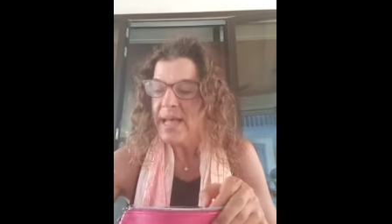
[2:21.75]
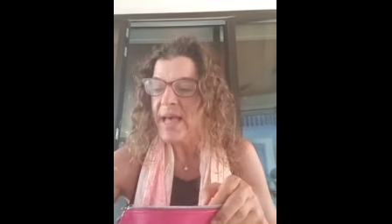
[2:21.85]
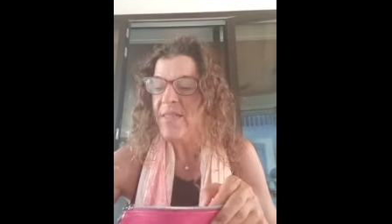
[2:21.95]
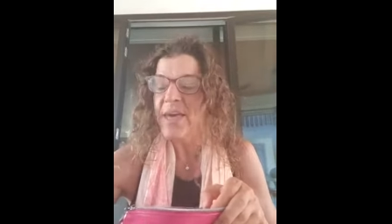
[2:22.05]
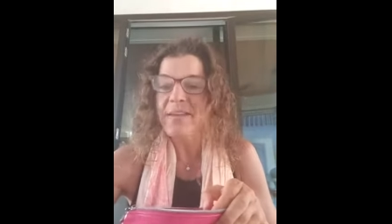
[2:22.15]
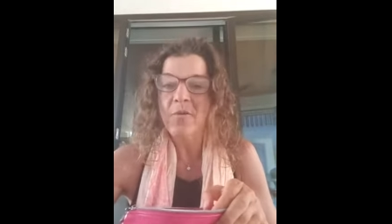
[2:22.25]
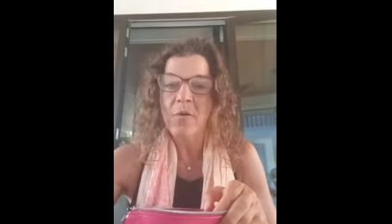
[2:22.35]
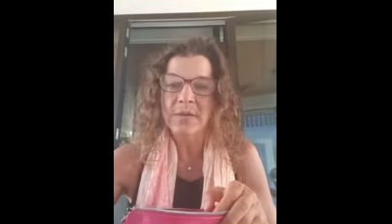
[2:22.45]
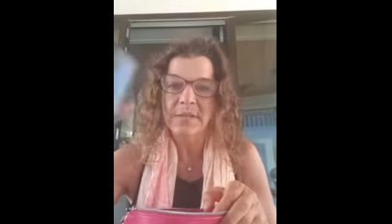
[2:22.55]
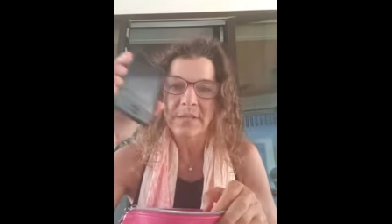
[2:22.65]
And then, of
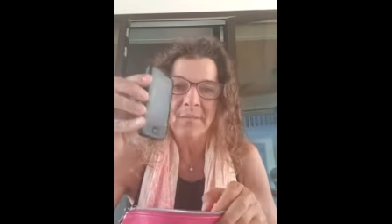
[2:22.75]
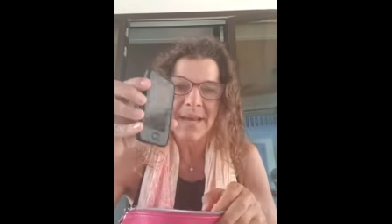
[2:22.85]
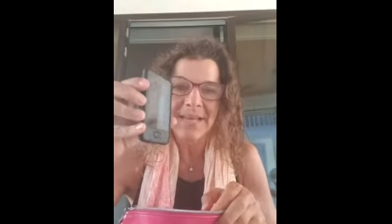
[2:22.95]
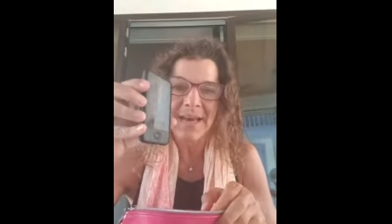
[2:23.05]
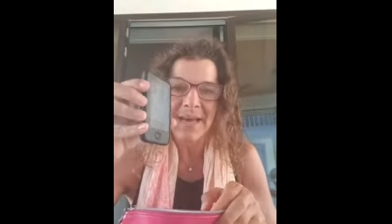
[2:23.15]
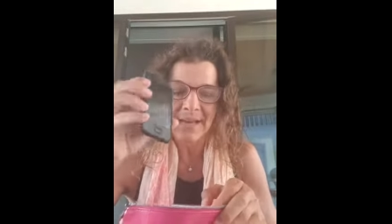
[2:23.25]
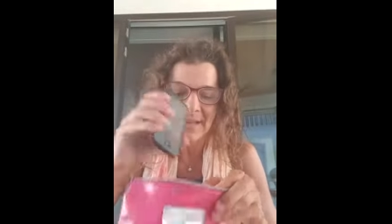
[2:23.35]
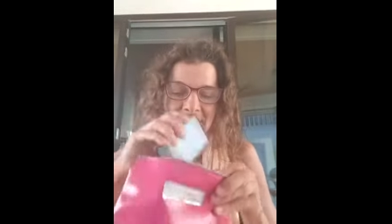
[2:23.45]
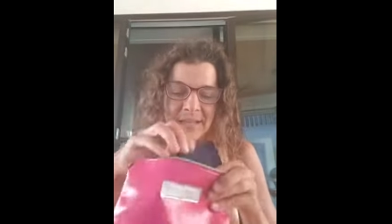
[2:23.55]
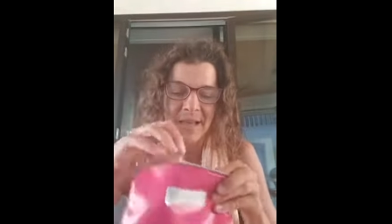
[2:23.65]
course, my
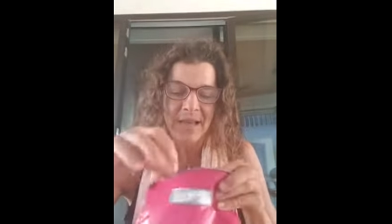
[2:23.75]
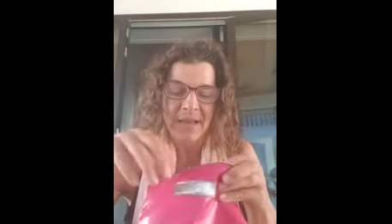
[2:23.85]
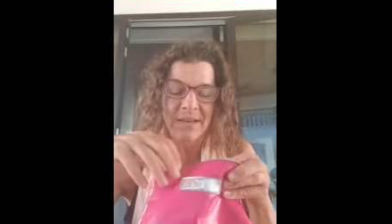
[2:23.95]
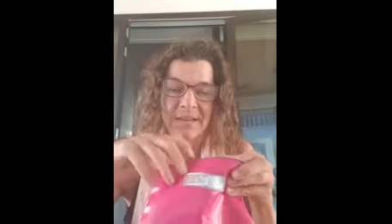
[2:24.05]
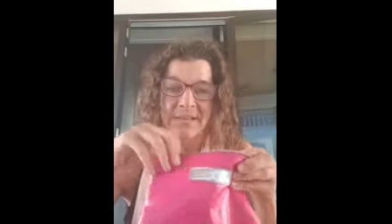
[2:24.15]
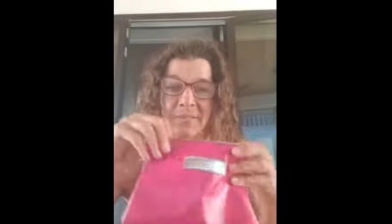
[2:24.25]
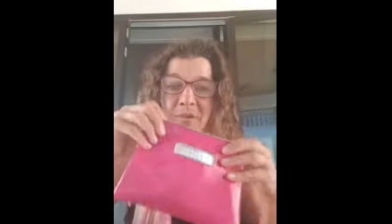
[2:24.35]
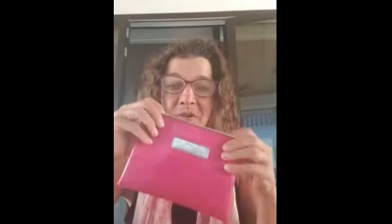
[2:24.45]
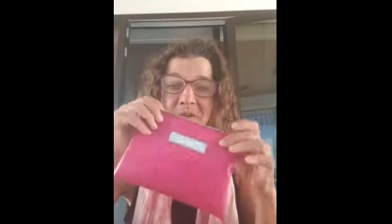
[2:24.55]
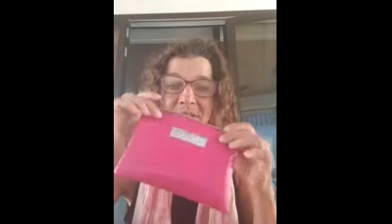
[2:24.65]
Dex and some
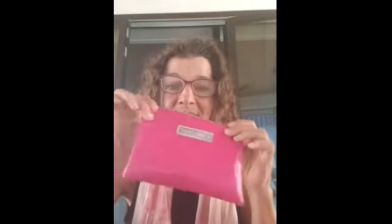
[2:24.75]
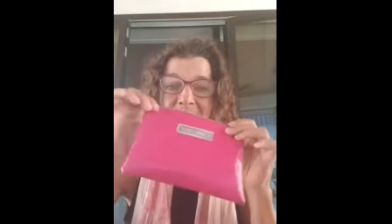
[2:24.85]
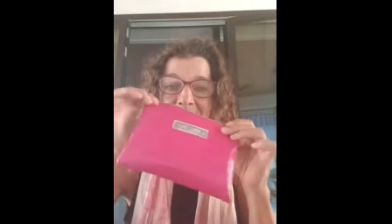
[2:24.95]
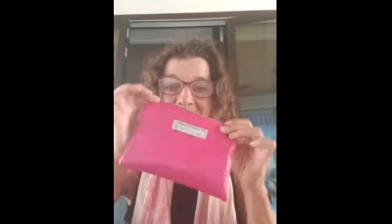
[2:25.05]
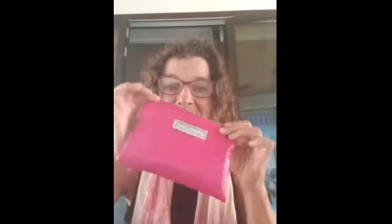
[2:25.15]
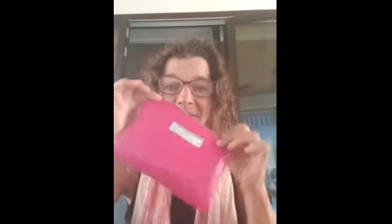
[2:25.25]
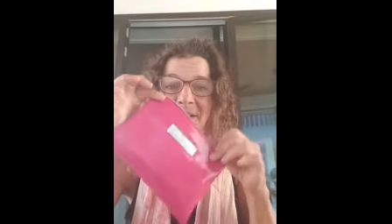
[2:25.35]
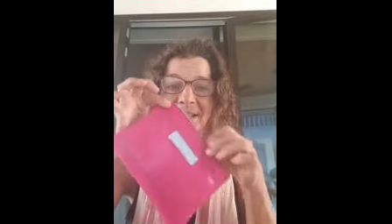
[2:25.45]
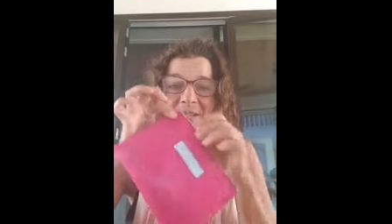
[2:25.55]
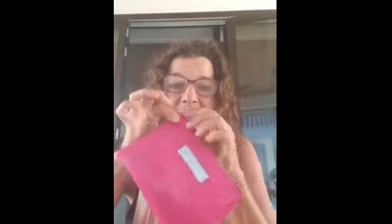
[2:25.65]
glucose tabs. So
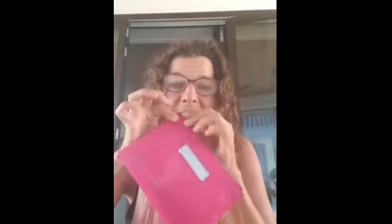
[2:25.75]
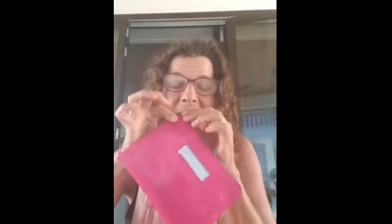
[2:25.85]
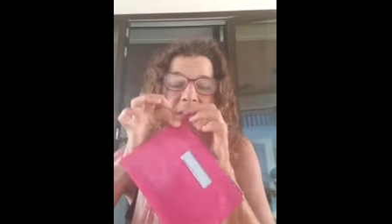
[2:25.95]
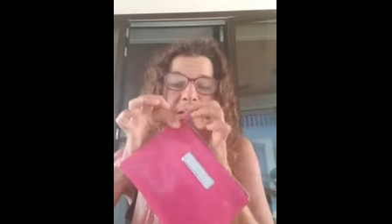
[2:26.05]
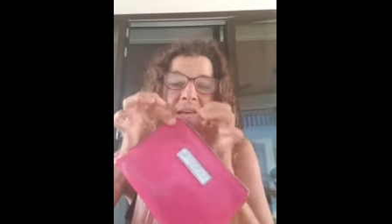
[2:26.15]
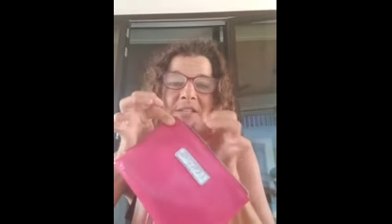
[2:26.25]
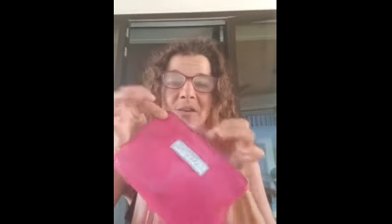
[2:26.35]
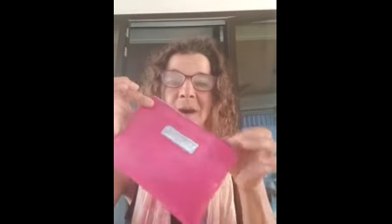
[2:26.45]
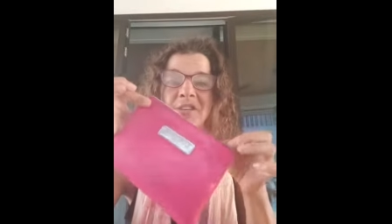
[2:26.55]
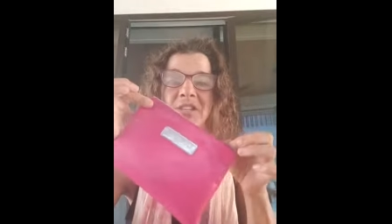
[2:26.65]
that's what I carry. And
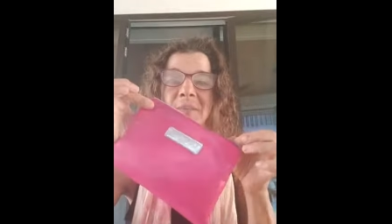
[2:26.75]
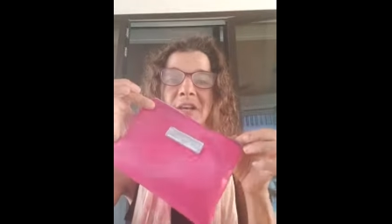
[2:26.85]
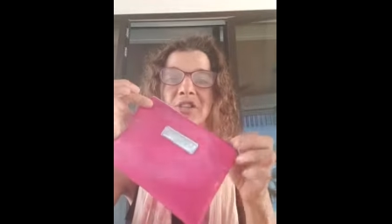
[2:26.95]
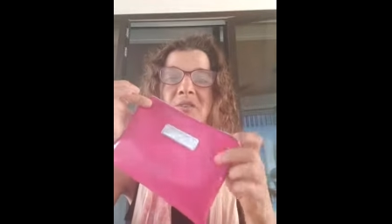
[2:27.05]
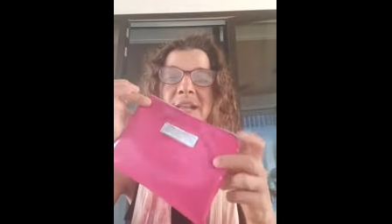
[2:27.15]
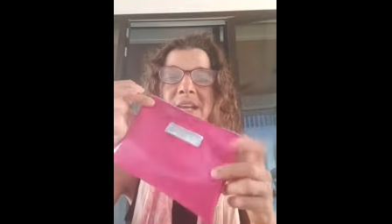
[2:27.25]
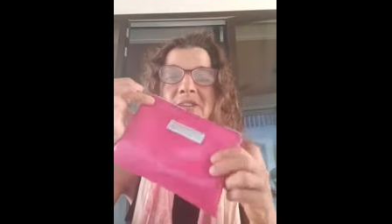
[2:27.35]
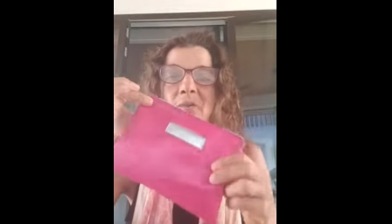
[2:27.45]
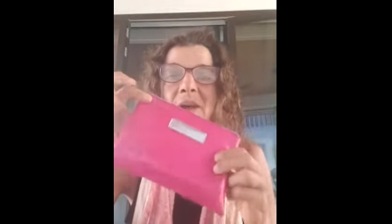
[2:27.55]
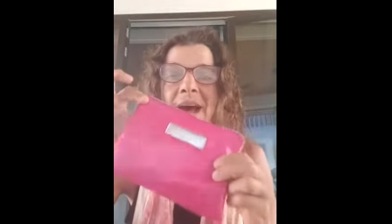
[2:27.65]
so I just make sure that I
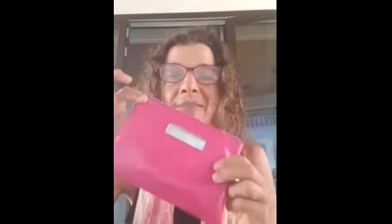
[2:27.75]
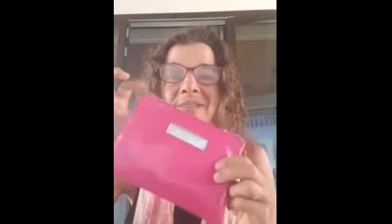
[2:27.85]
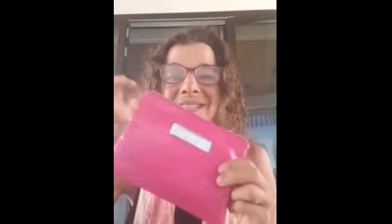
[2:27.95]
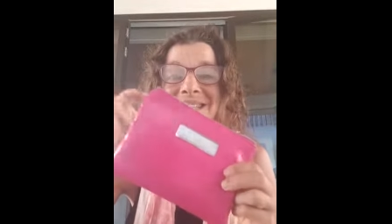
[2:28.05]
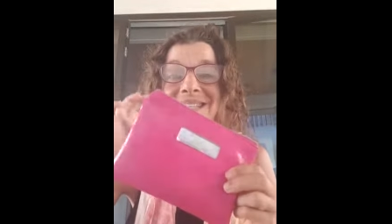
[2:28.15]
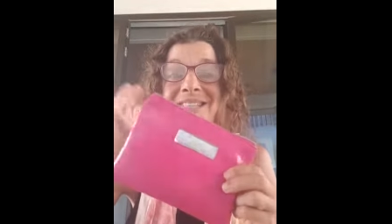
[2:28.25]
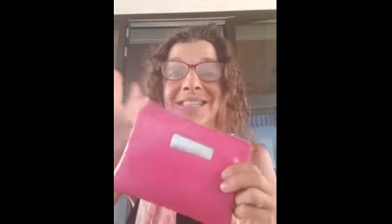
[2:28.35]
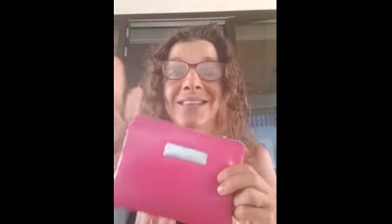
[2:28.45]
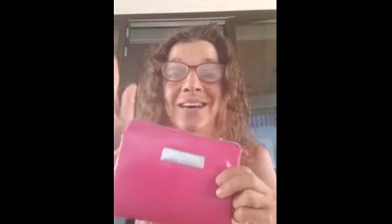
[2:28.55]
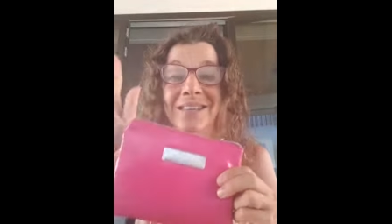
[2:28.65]
don't have this in the
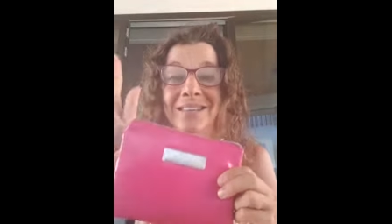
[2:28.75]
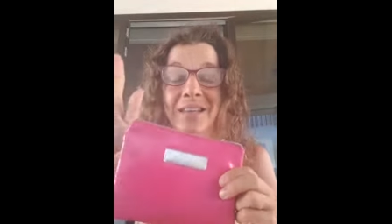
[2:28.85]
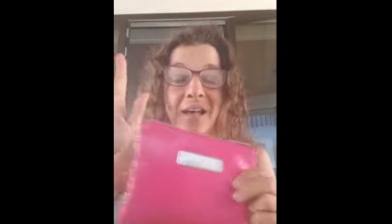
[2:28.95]
sun